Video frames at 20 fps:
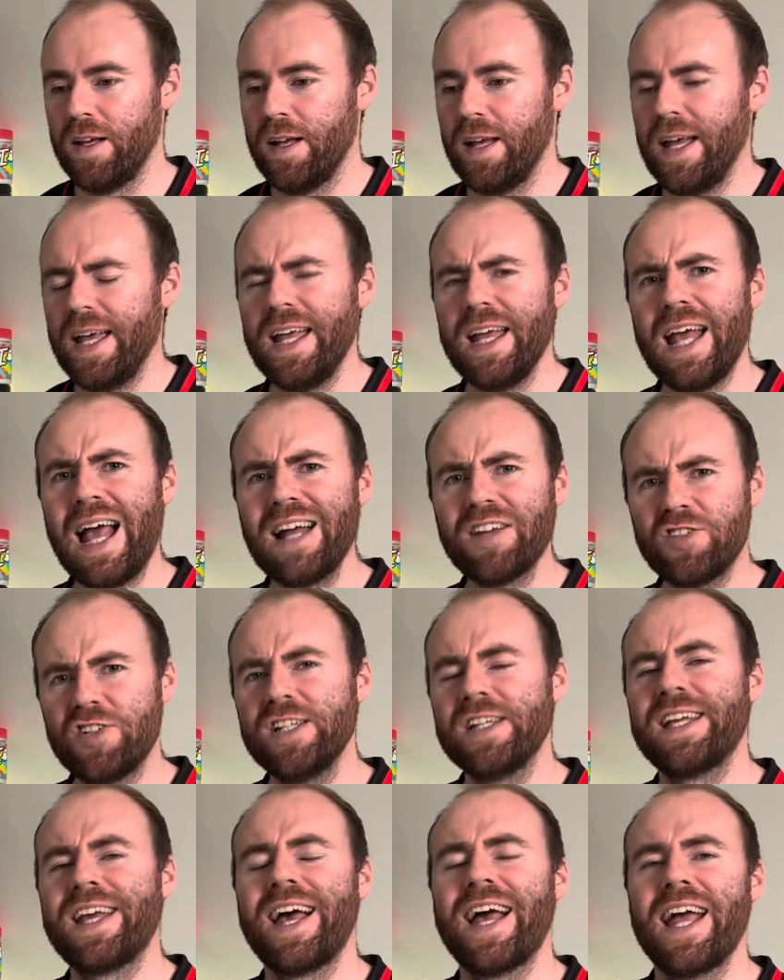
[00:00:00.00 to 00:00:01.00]
It actually
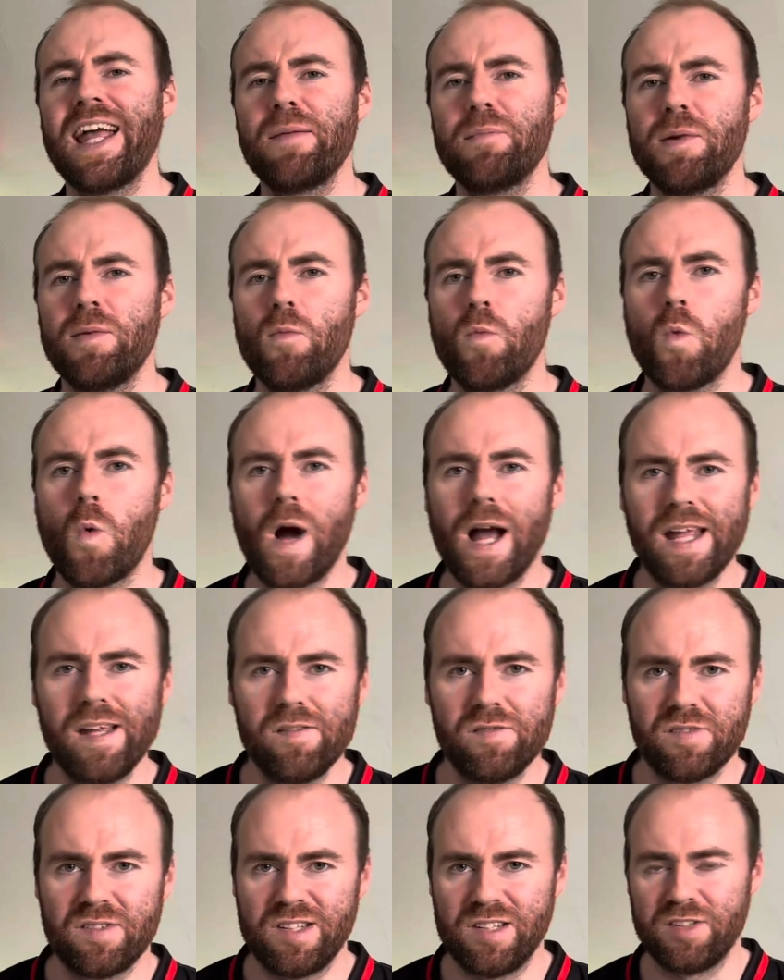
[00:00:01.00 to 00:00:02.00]
came in
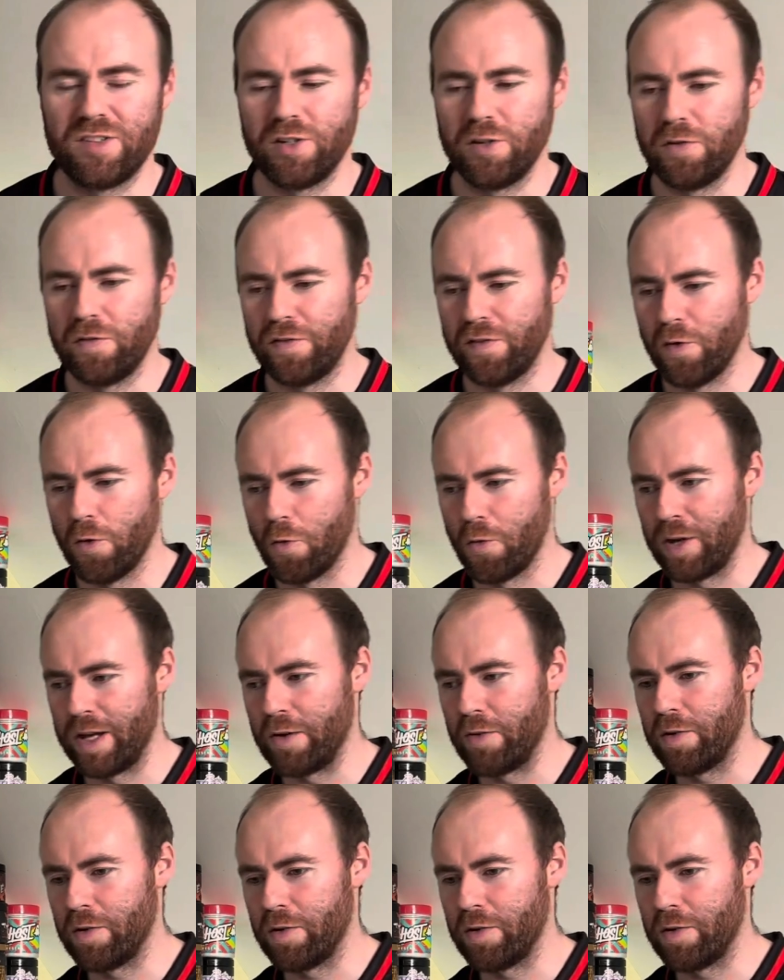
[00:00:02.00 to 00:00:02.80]
waves, this euphoria.